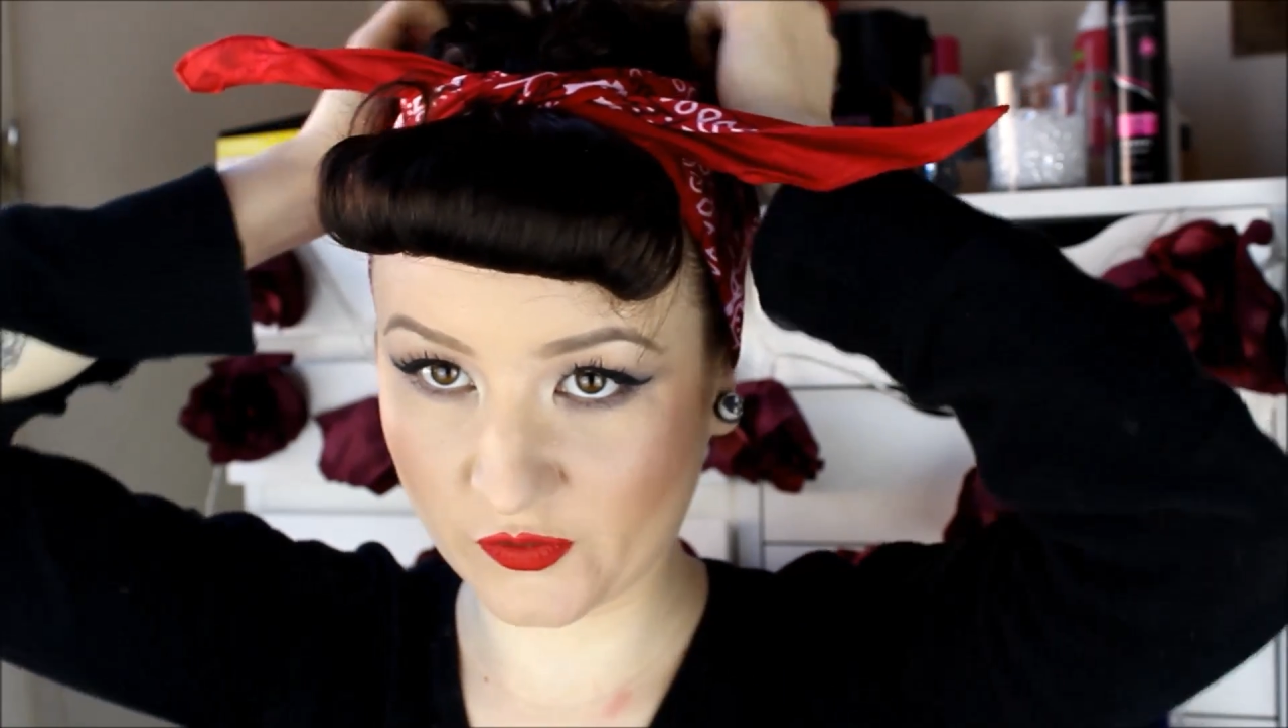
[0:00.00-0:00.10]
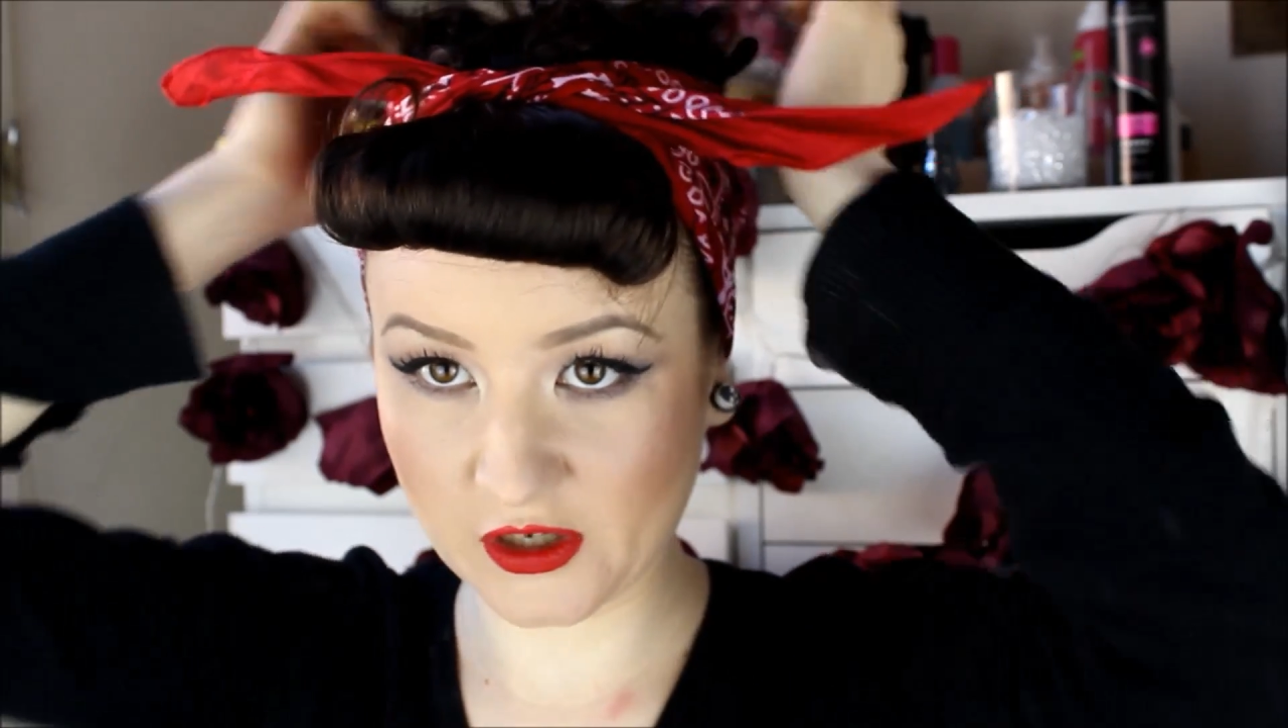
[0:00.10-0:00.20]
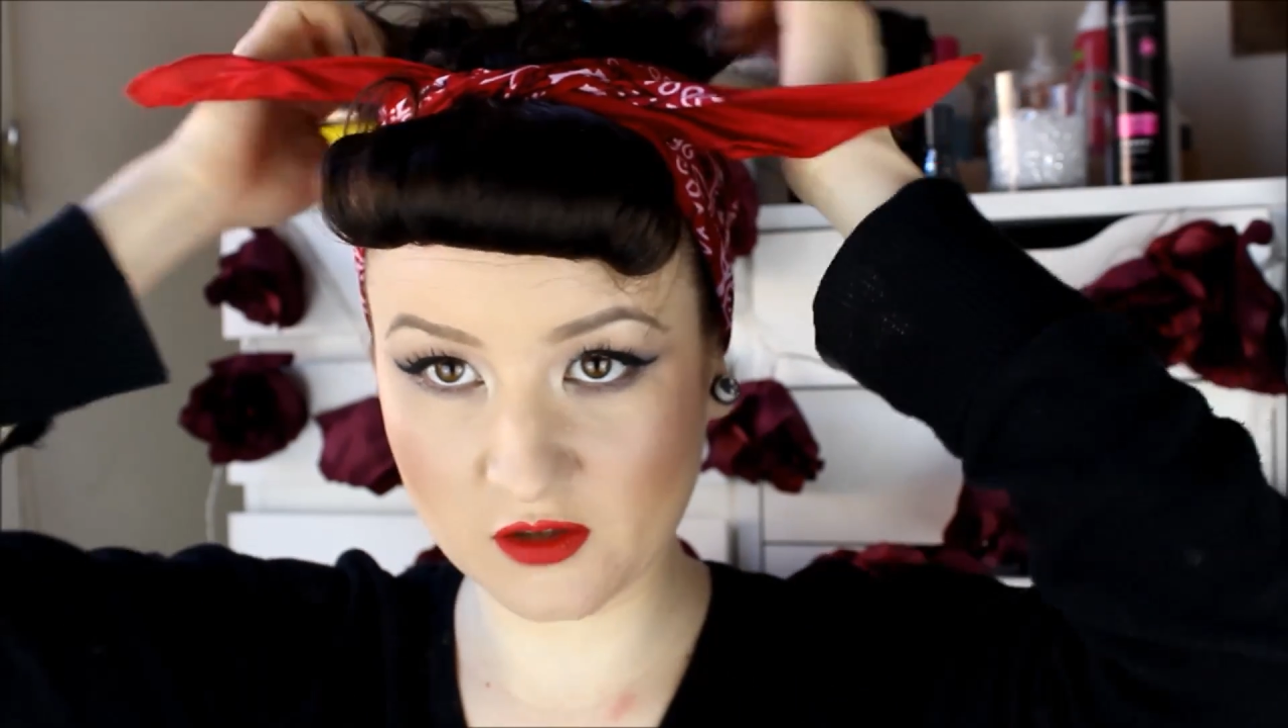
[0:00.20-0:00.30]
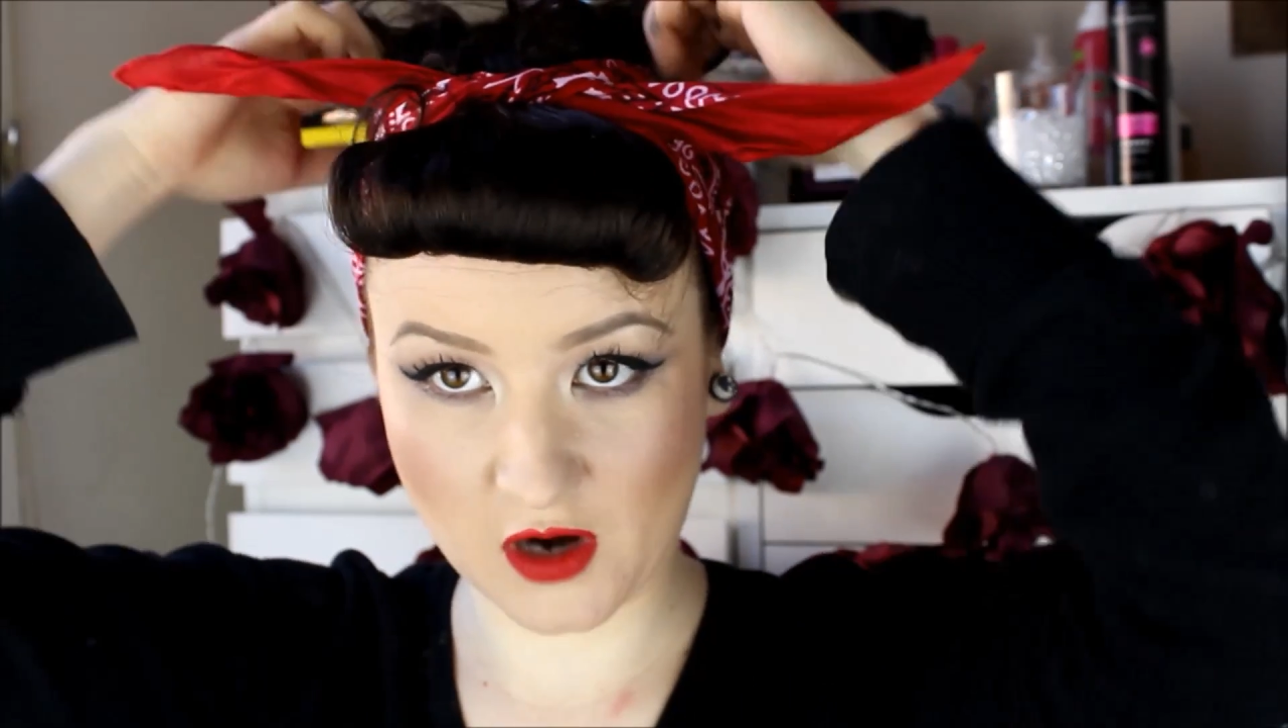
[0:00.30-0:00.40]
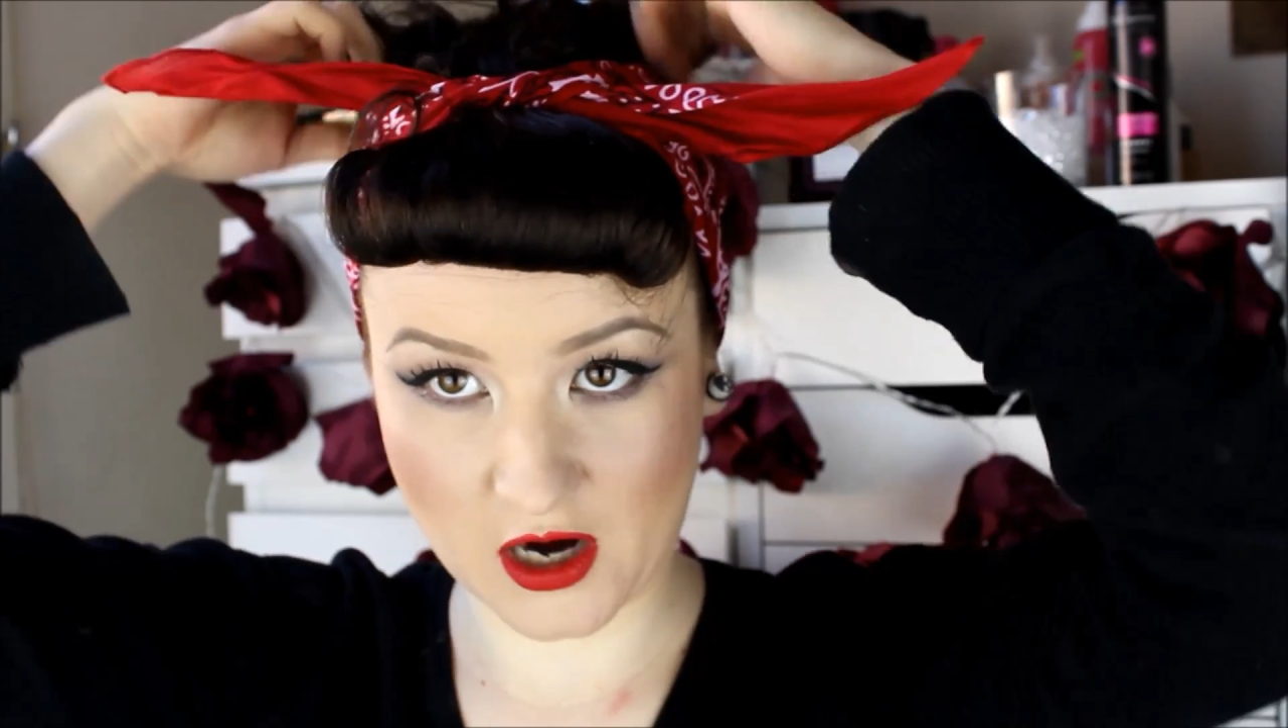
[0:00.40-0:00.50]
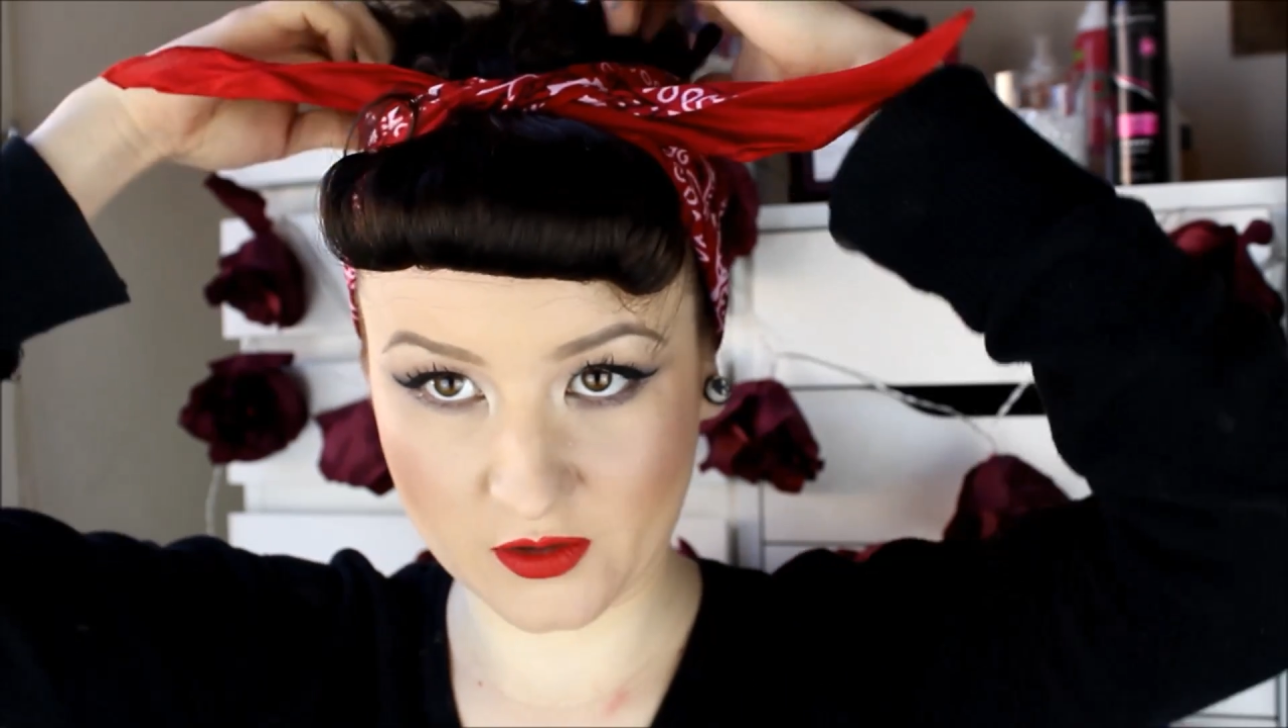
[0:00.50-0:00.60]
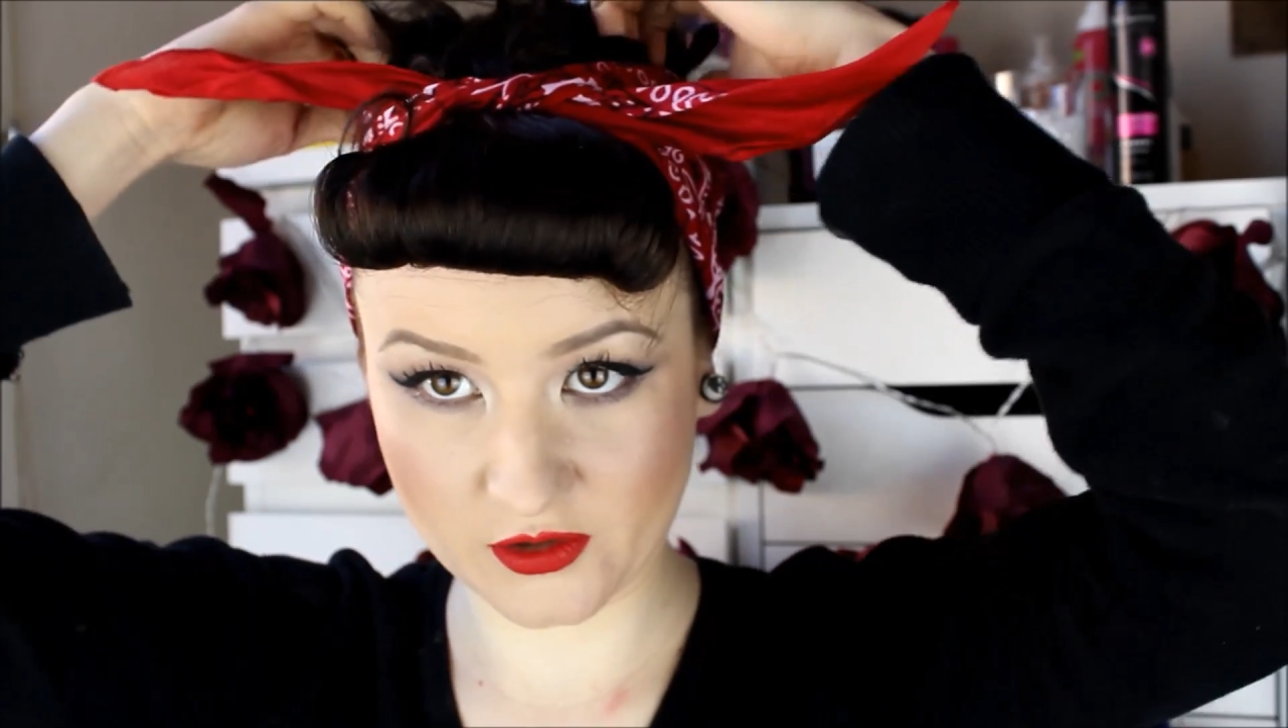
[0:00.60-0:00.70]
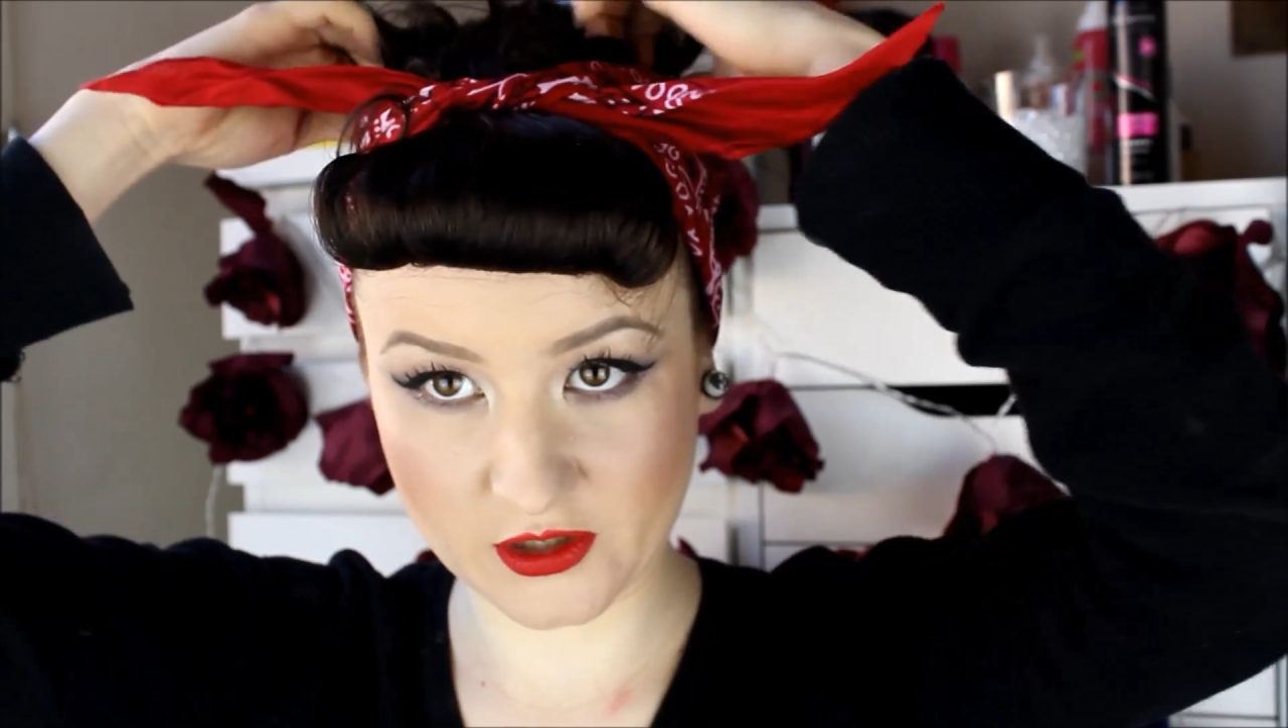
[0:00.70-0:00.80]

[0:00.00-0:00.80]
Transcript: feel around